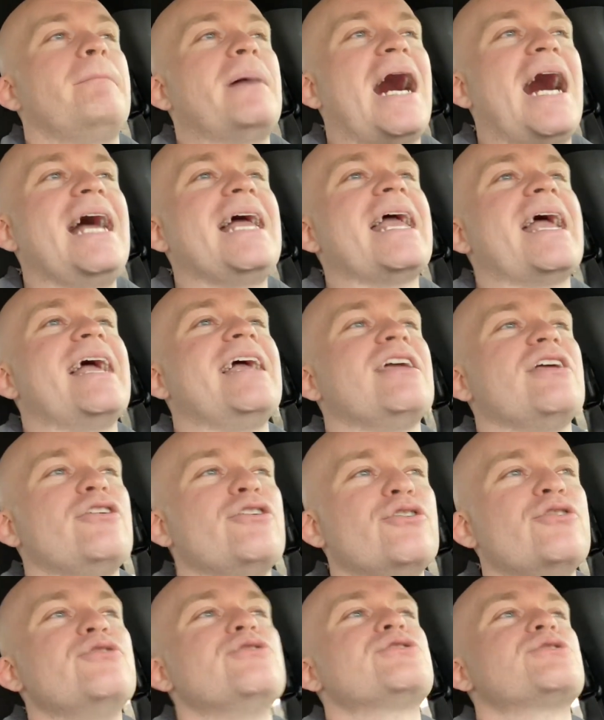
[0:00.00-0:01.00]
buy a
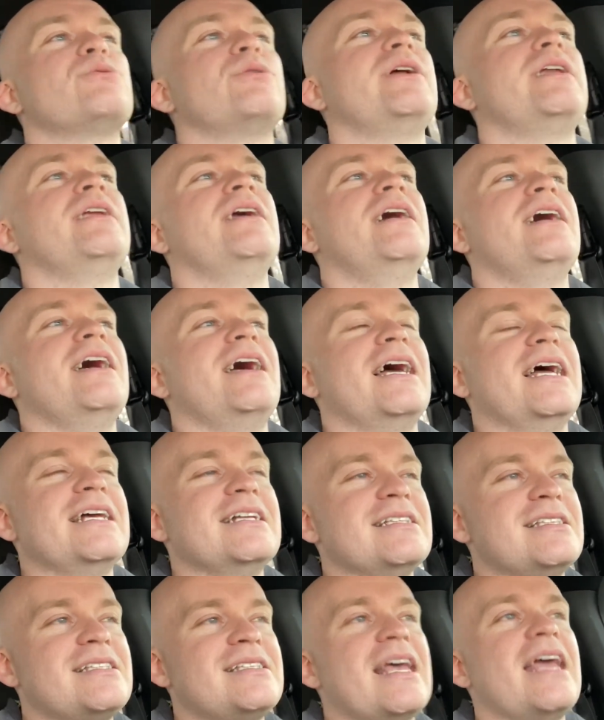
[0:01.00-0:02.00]
used one
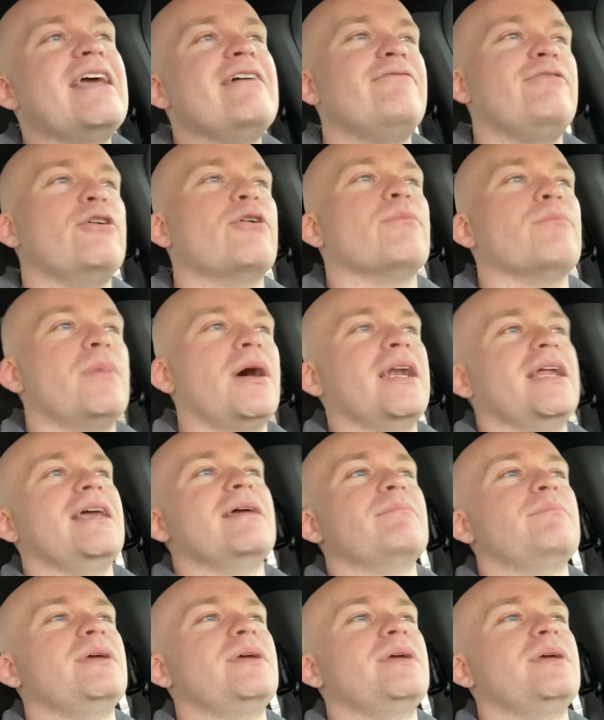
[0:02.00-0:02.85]
and save your money,